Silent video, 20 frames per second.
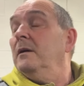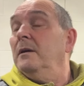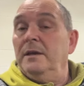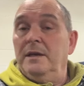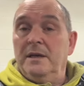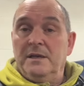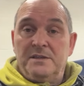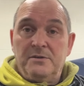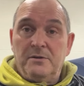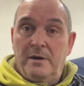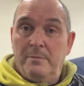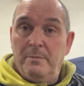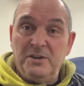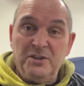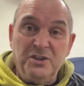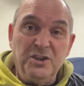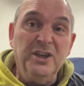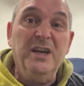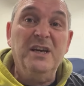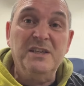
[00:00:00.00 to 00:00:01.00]
Yeah, sorry, my
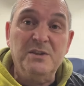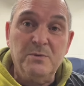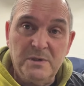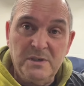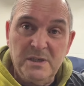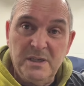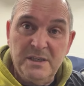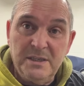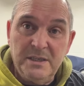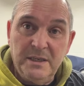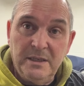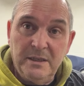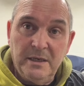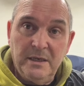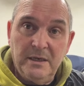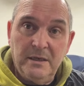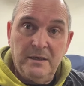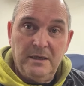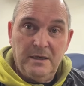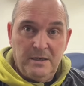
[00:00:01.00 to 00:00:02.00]
GS was listening
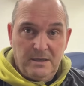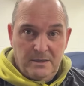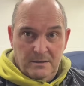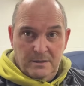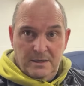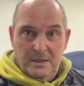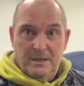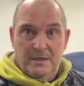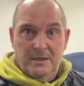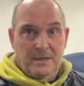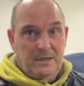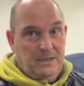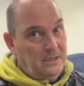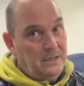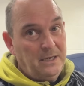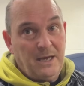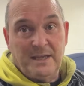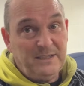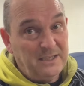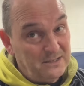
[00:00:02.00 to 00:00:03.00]
there. Yeah, yeah,
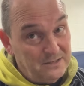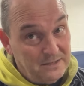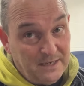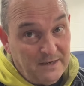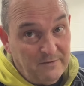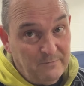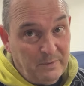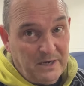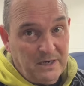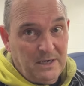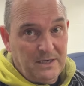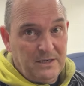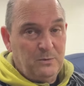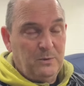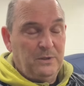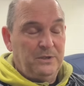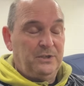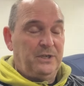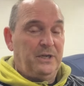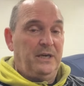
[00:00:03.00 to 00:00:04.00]
that doesn't have backlit
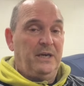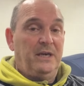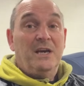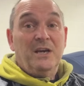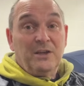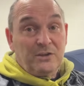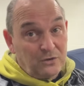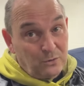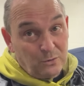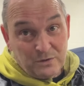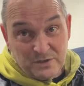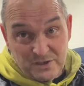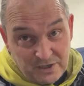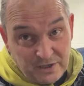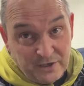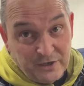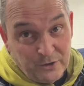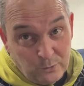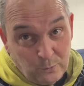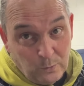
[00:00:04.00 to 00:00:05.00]
switch gear, nor does
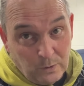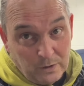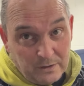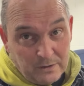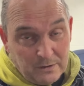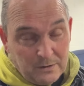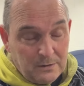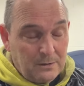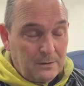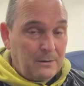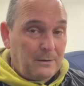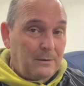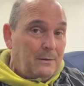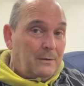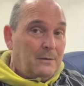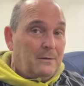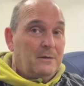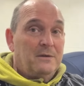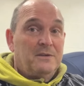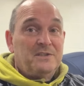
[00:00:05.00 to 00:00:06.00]
the new one.
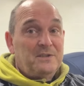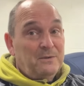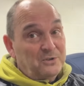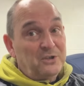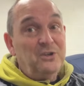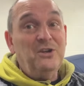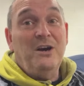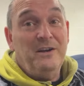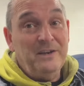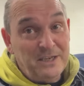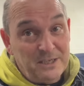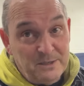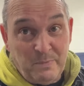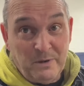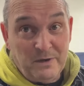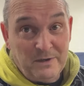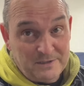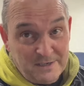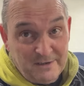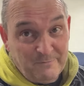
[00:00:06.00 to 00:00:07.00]
Some Chinese
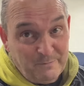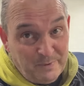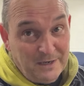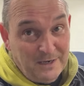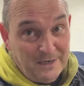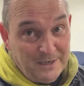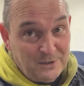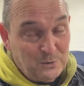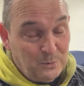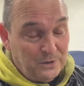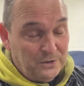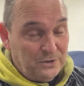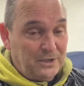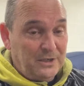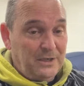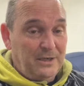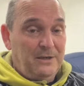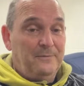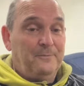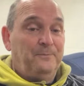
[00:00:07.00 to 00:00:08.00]
bikes have backlit switch
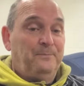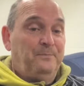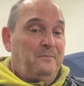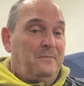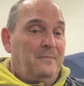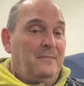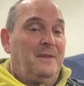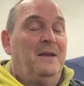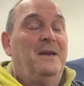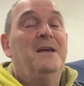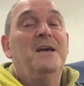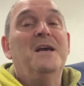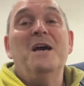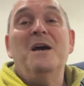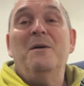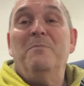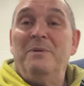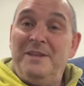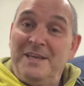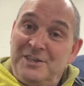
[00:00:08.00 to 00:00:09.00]
gear,
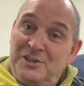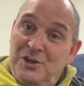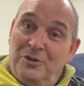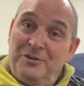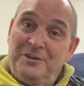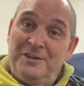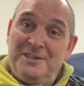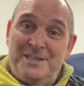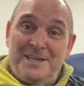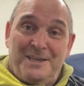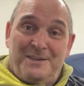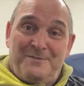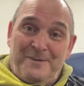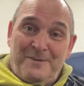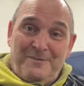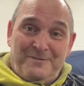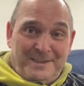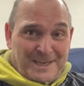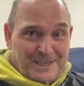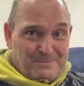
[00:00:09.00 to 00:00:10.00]
But this Honda
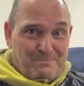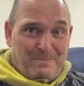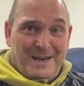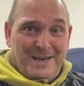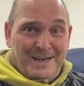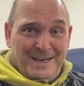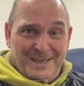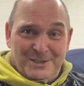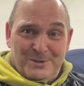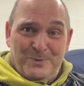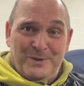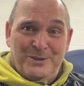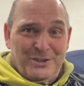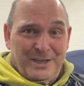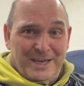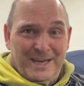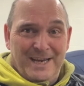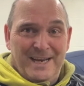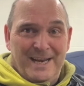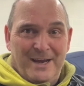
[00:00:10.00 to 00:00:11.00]
650 has backlit switch
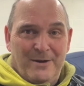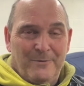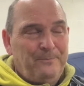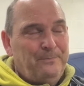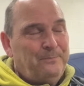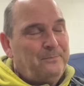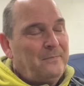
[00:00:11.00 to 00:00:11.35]
gear now.